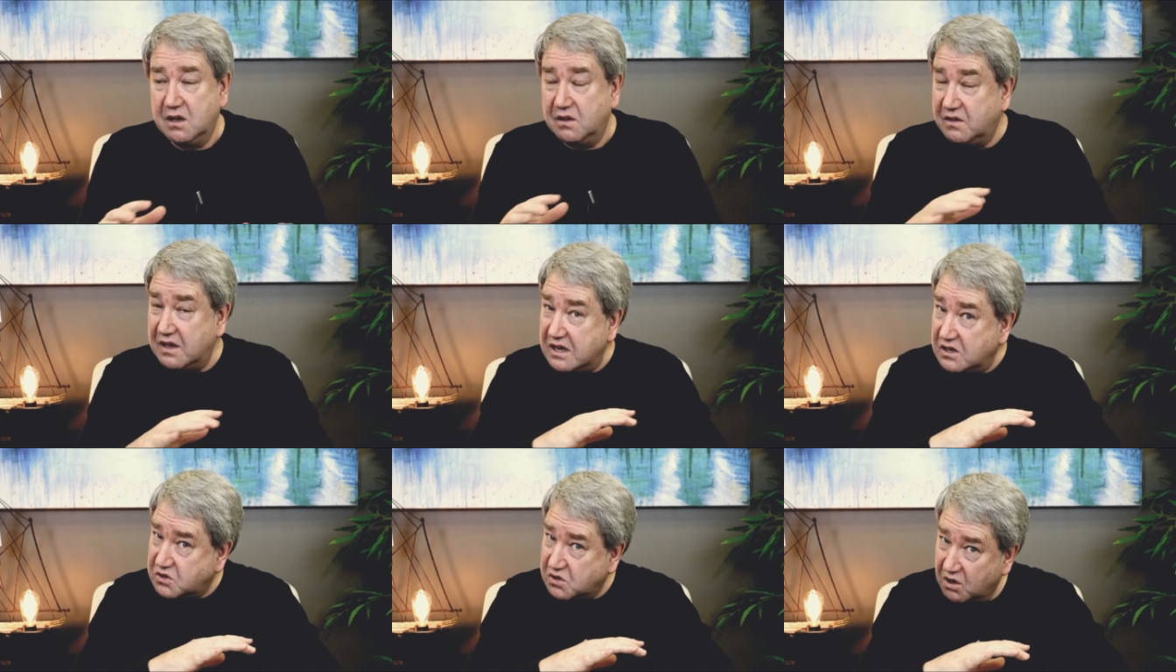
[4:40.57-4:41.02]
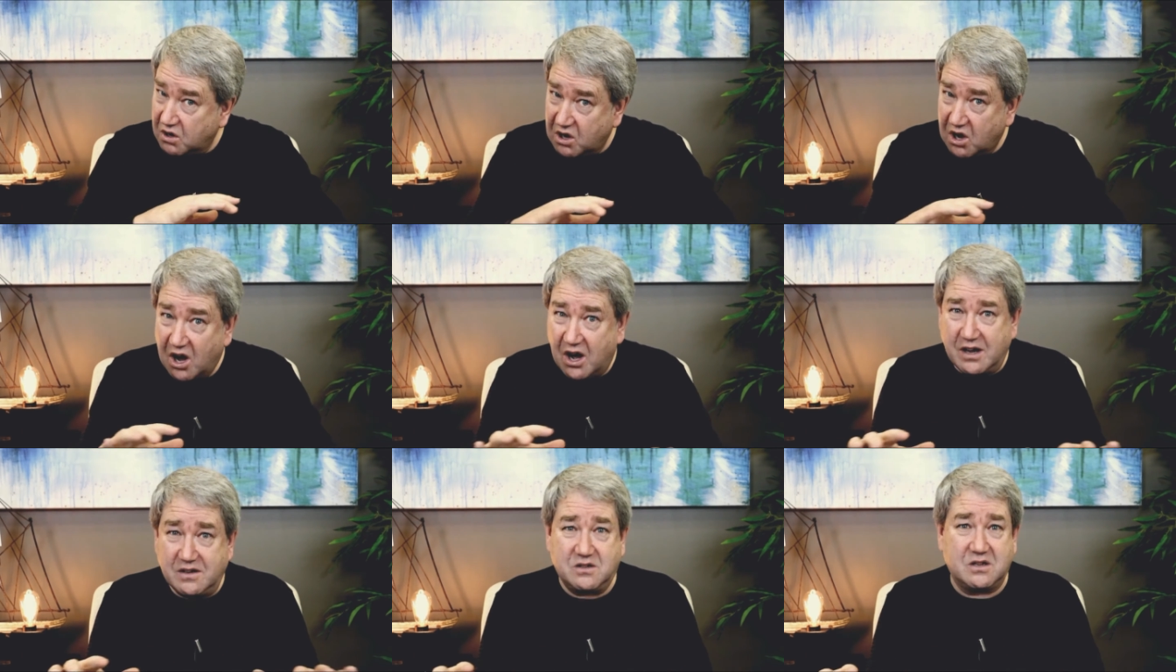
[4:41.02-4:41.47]
These are
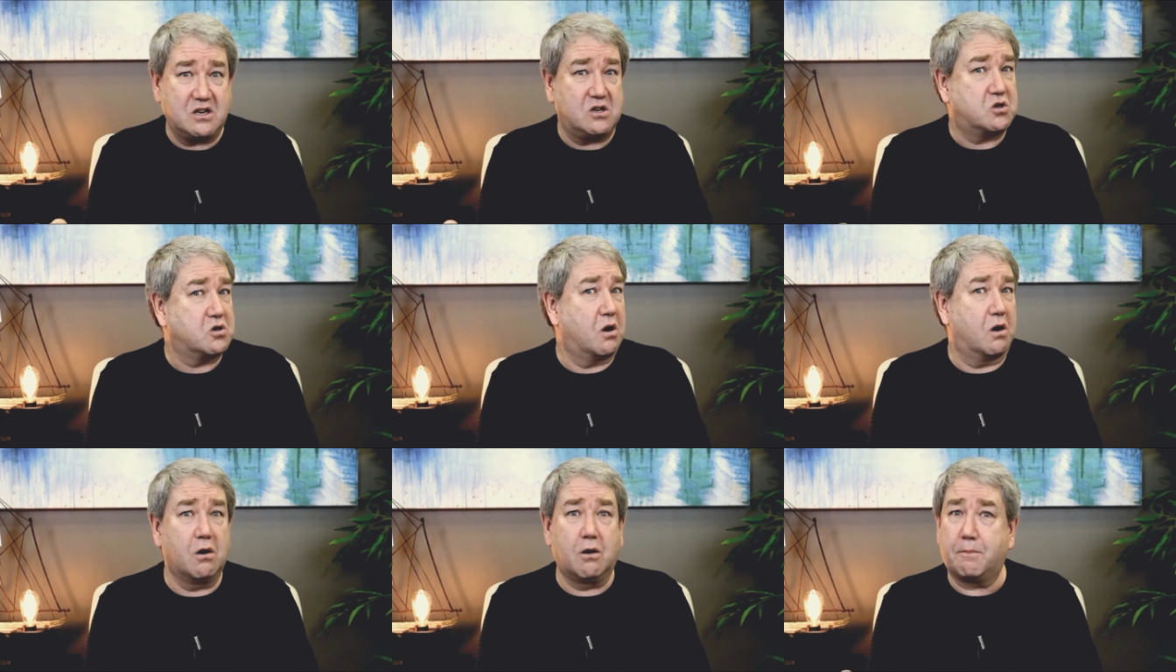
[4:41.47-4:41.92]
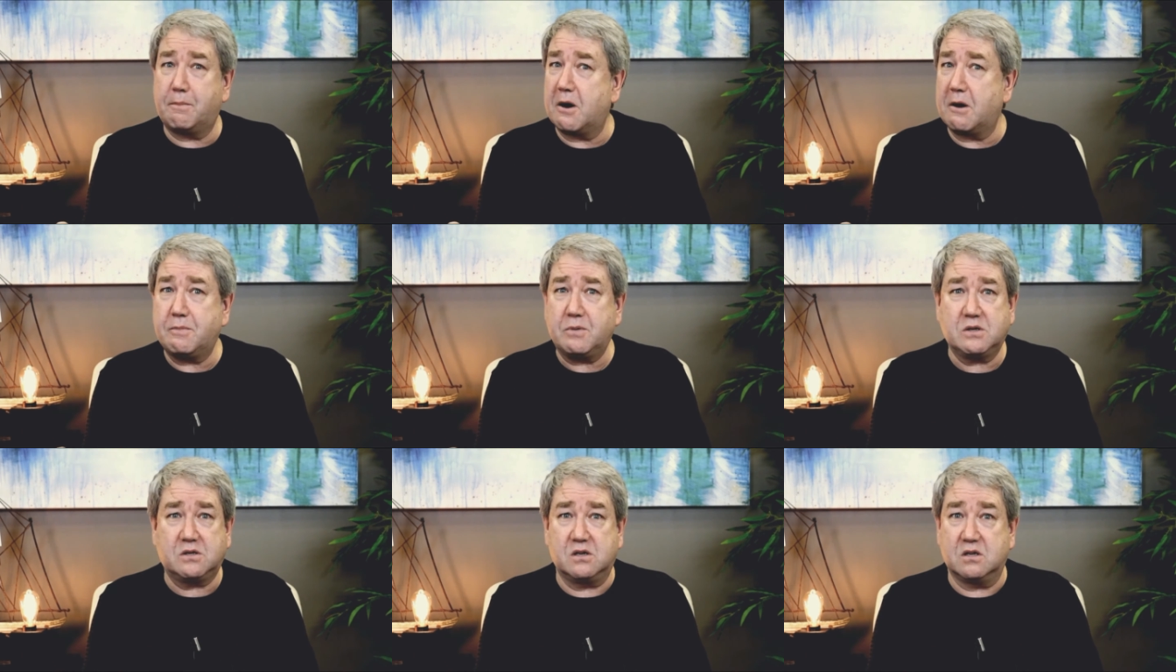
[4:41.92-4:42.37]
God's eternal
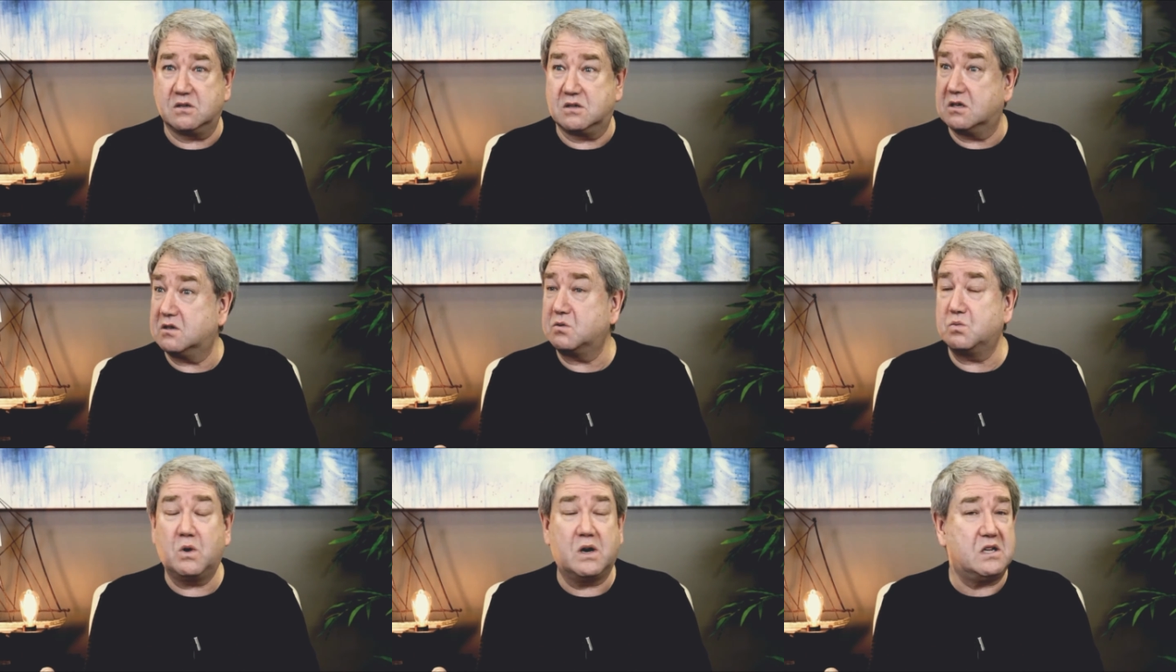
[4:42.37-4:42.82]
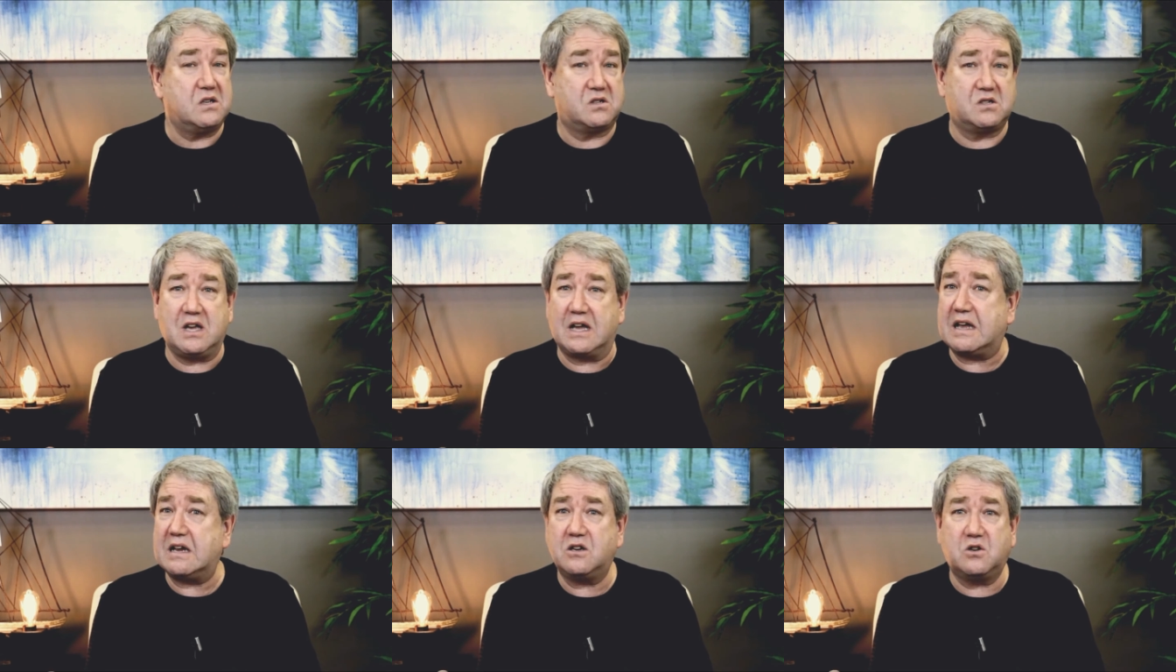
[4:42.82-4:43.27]
purposes. This is what He's
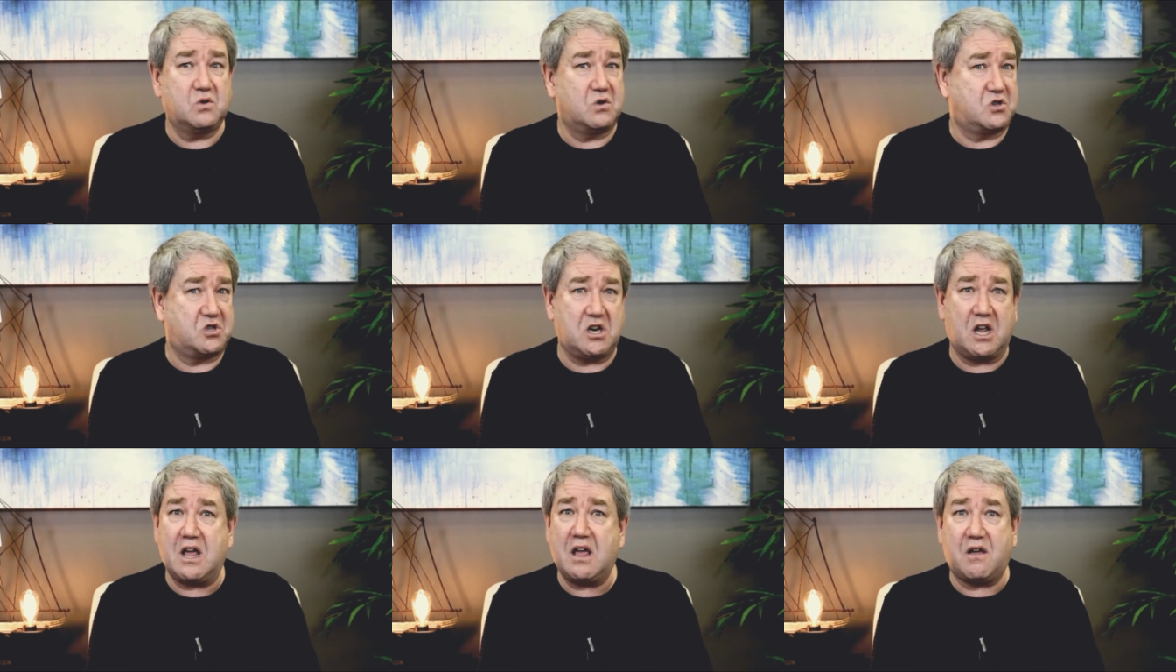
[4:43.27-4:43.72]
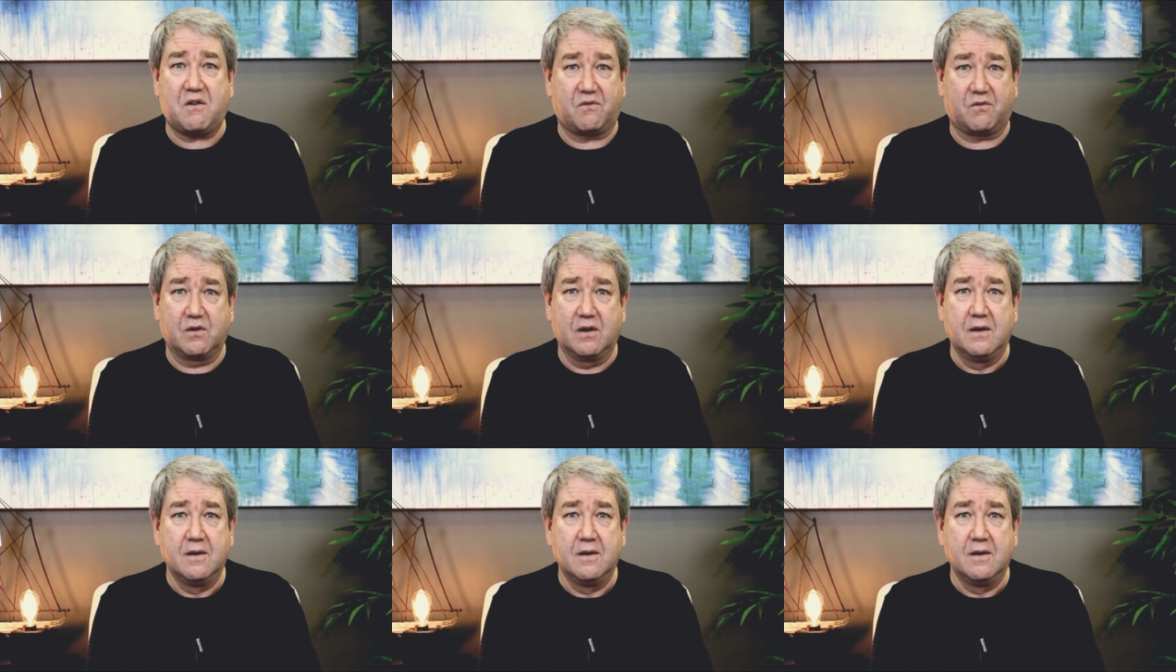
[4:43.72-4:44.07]
seeking to achieve.